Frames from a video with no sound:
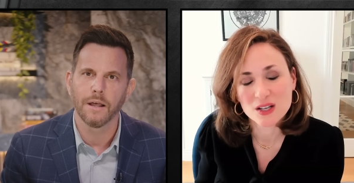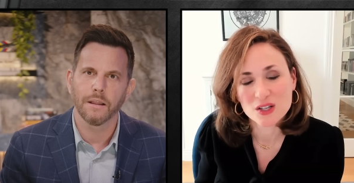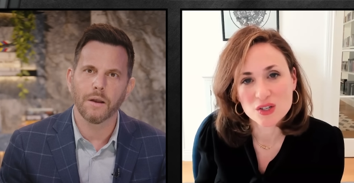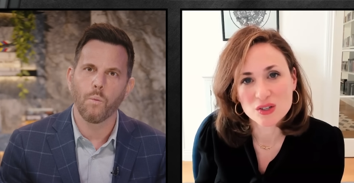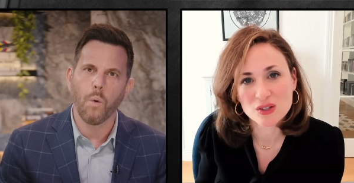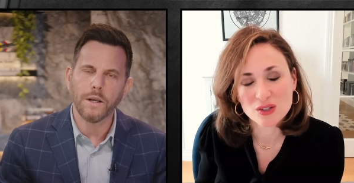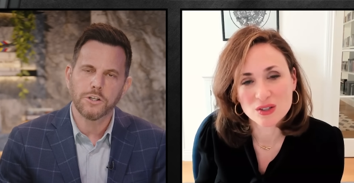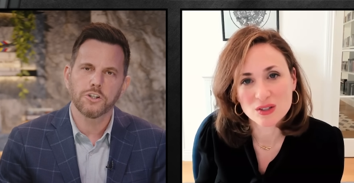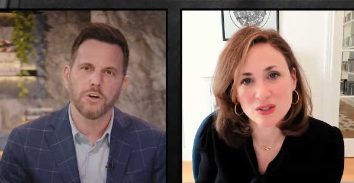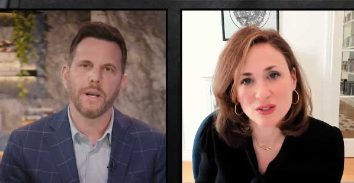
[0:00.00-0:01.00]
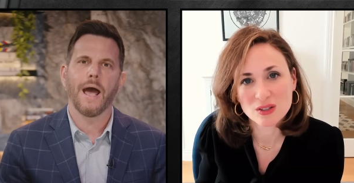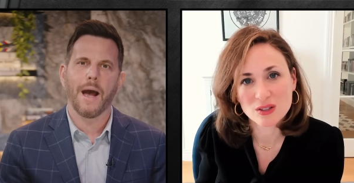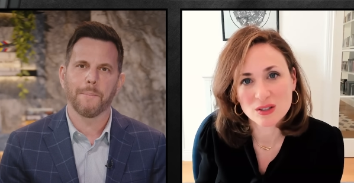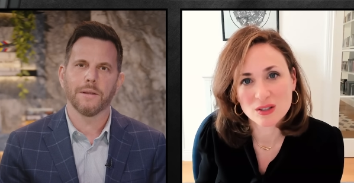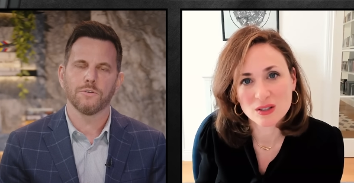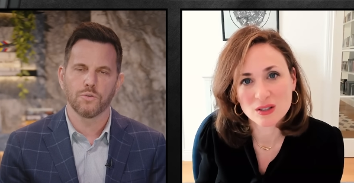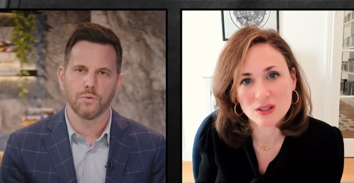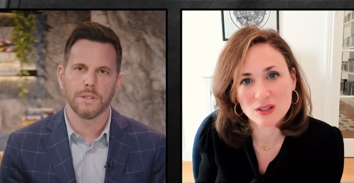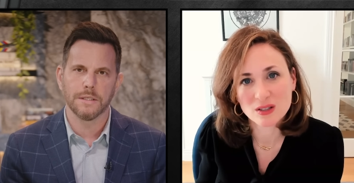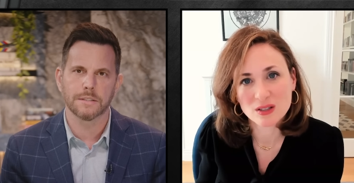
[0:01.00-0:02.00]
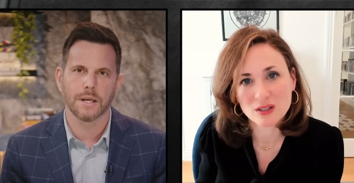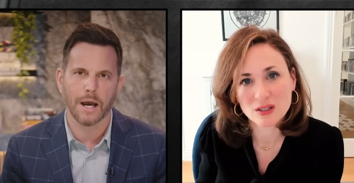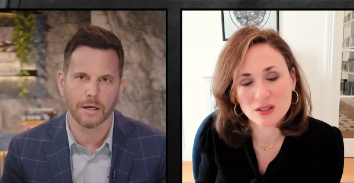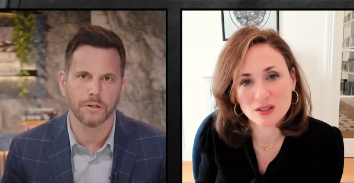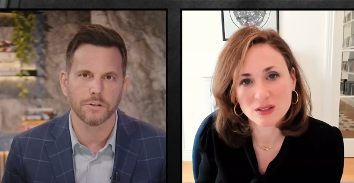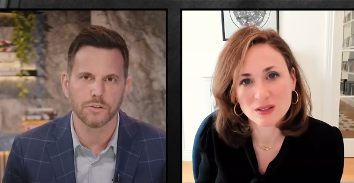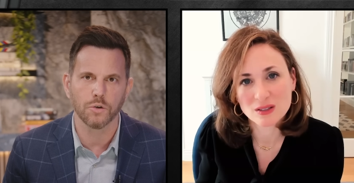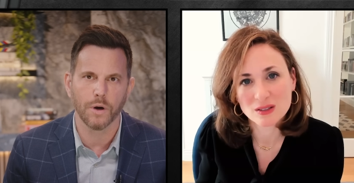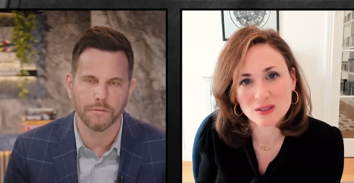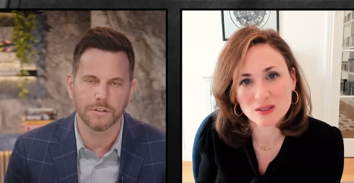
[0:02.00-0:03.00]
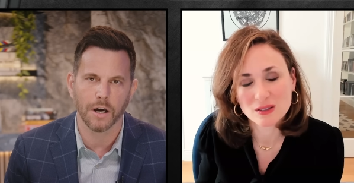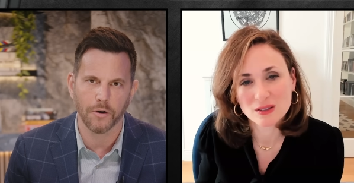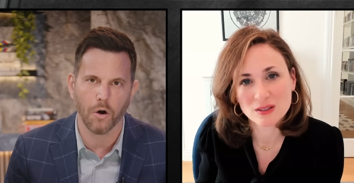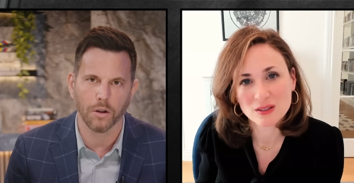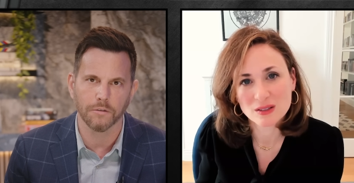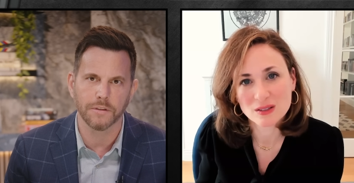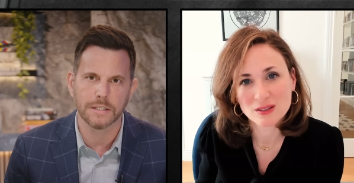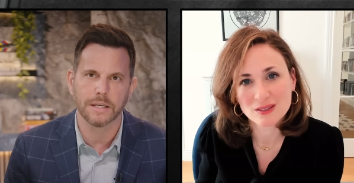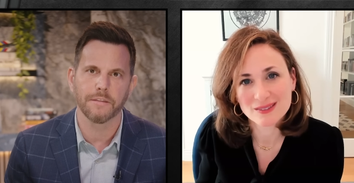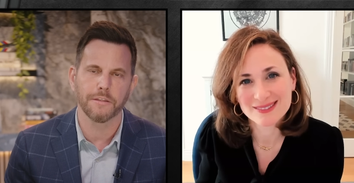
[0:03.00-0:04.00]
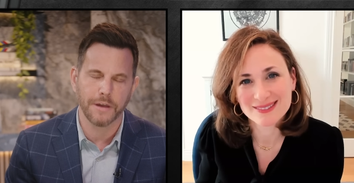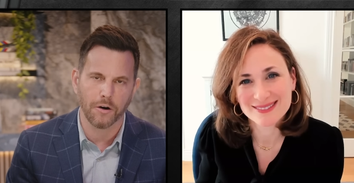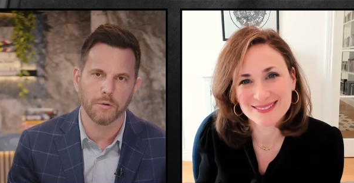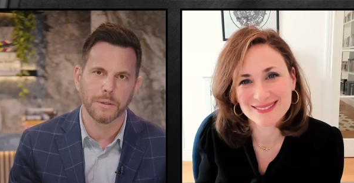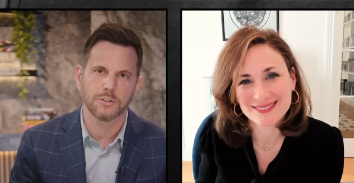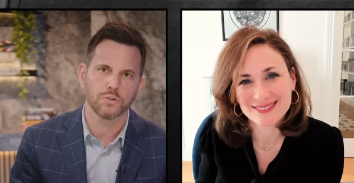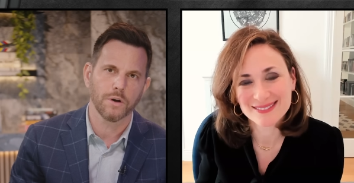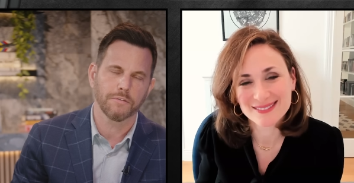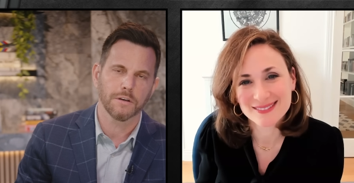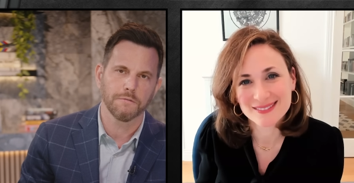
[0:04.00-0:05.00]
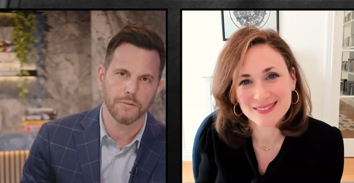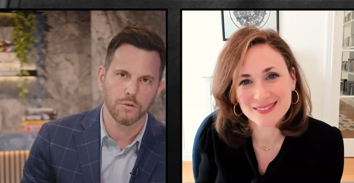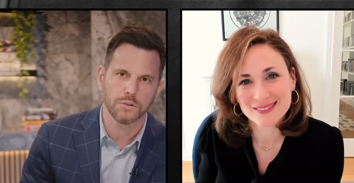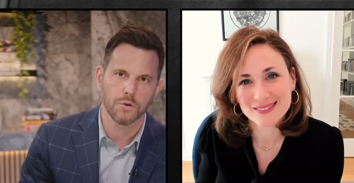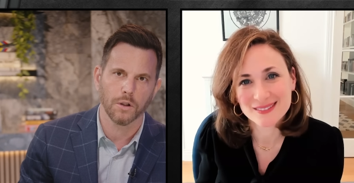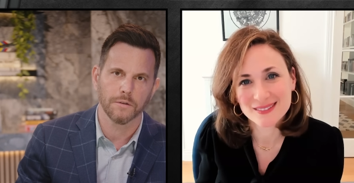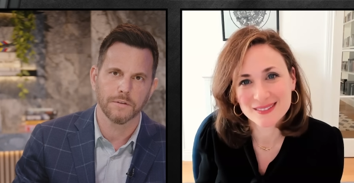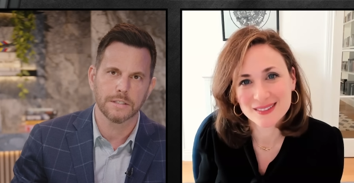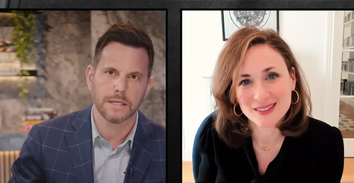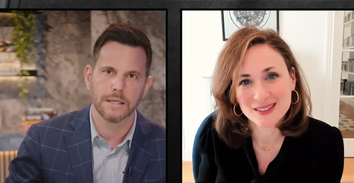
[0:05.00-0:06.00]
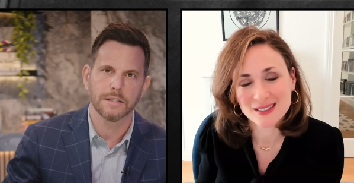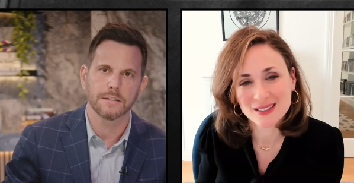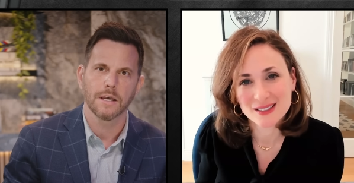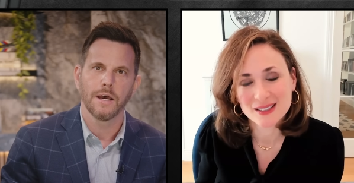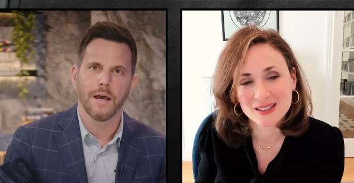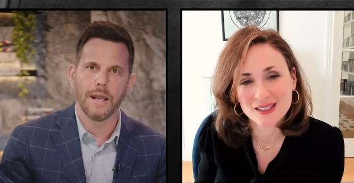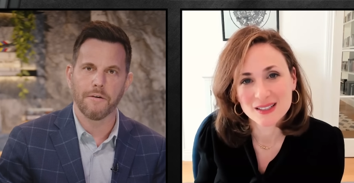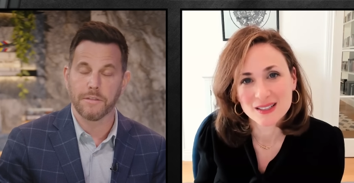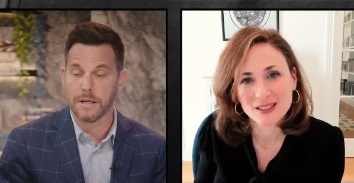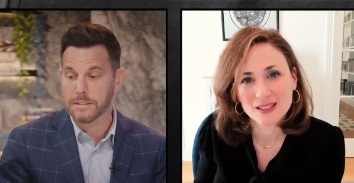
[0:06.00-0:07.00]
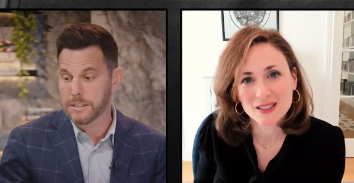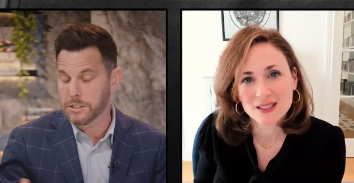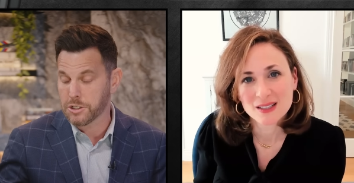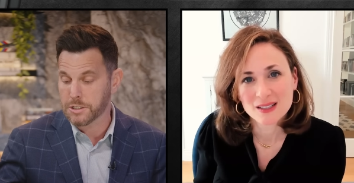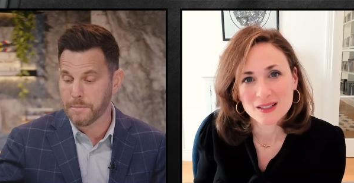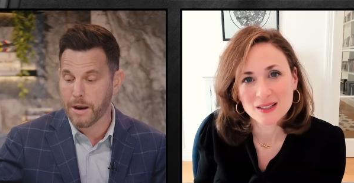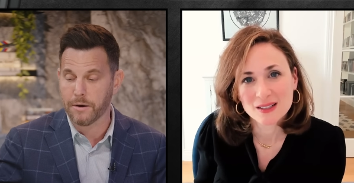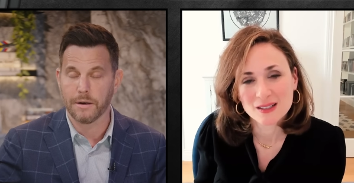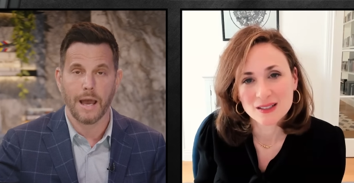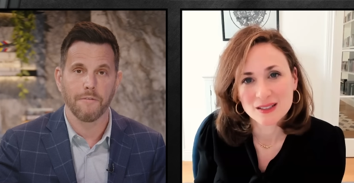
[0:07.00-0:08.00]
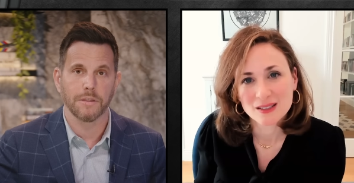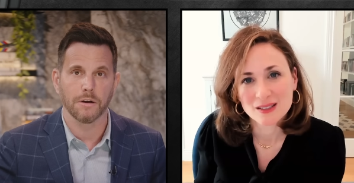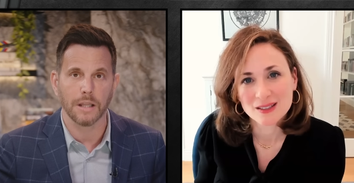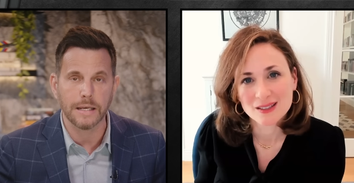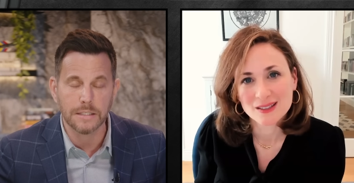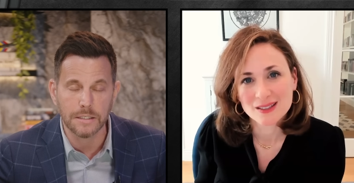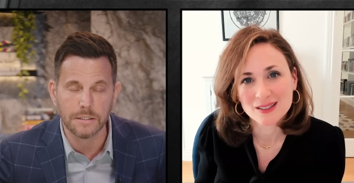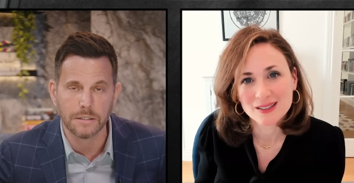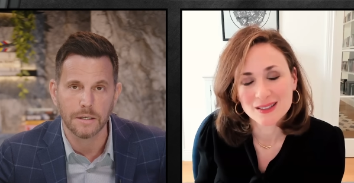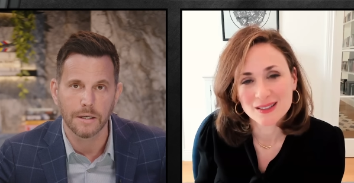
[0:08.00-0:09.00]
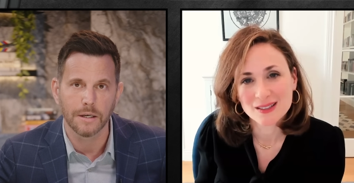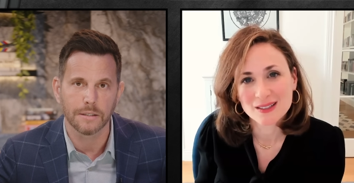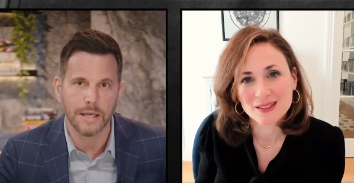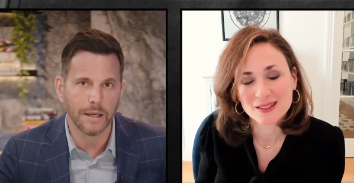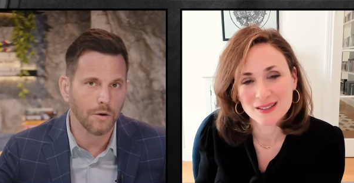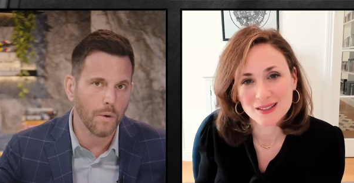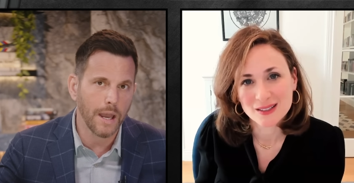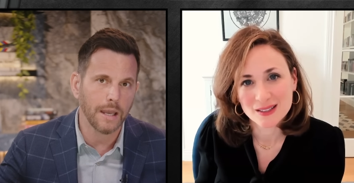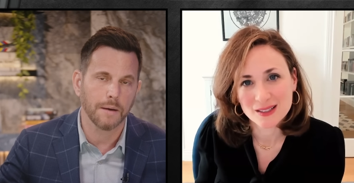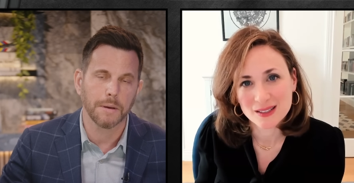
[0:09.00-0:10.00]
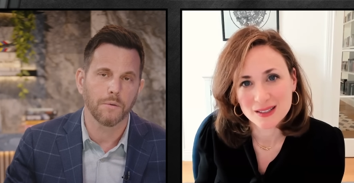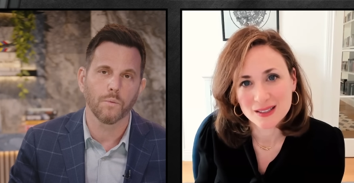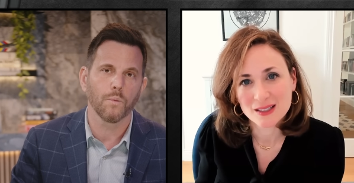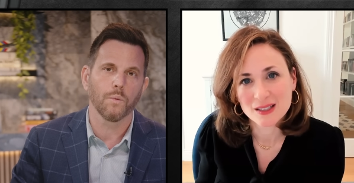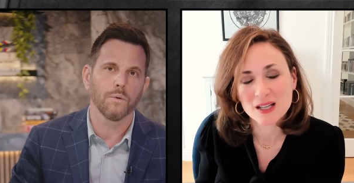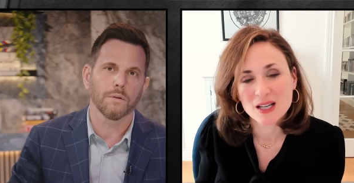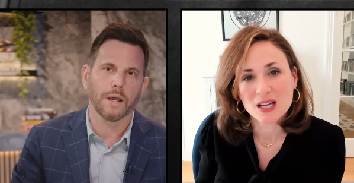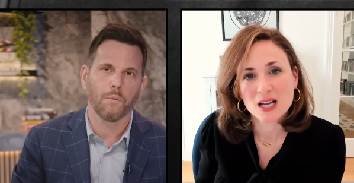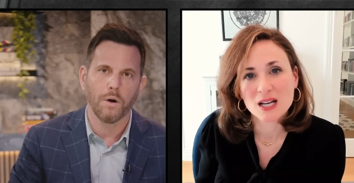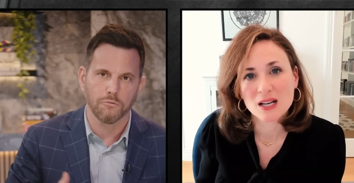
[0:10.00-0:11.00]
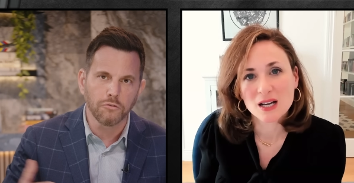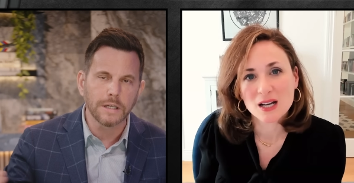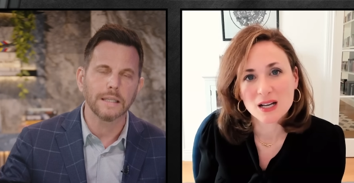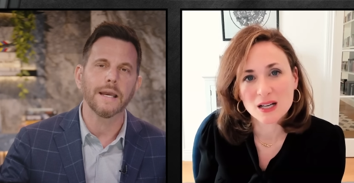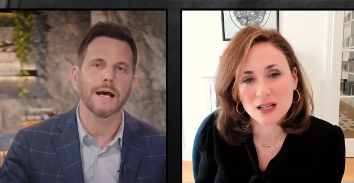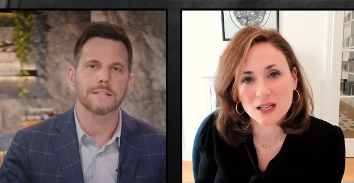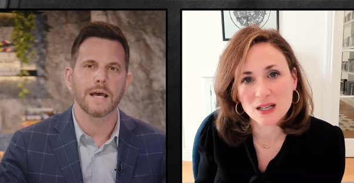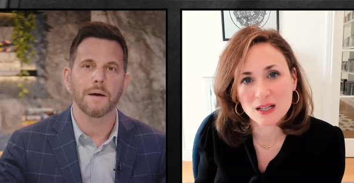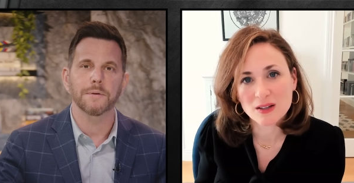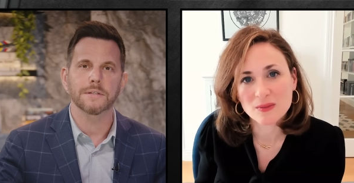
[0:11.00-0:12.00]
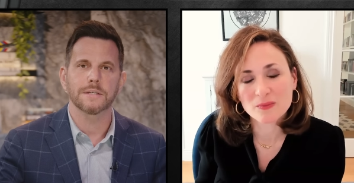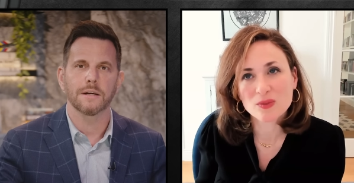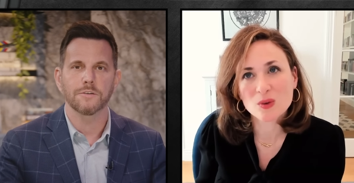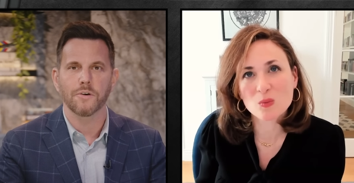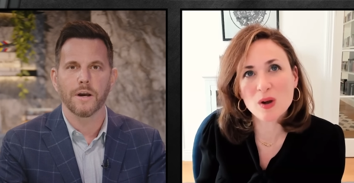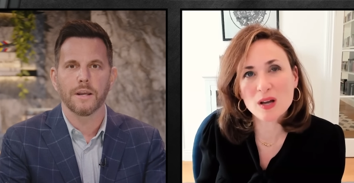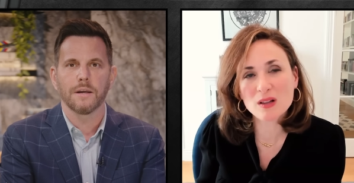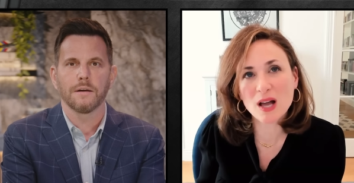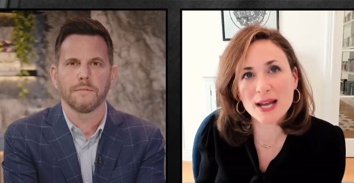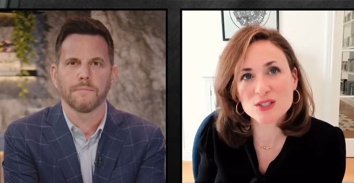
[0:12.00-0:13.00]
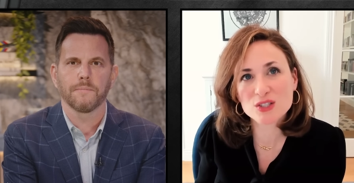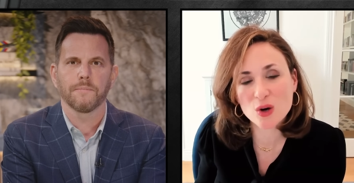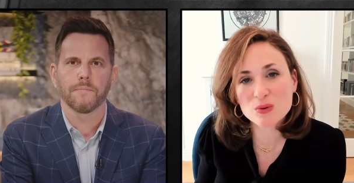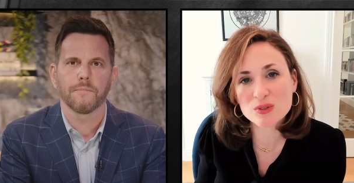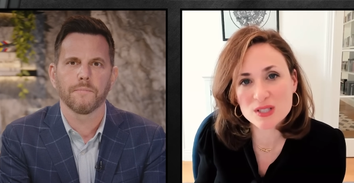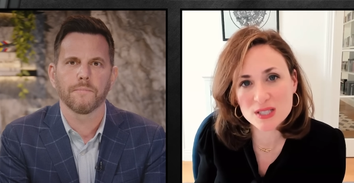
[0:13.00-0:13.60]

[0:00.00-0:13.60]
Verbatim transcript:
Speaker 1: Like, what should happen to these doctors who have done all of this and the therapists who have confused all of these kids and everything else? Is it just about having their license taken away? I mean, like, what really has to happen to set us right?
Speaker 2: Well, I don't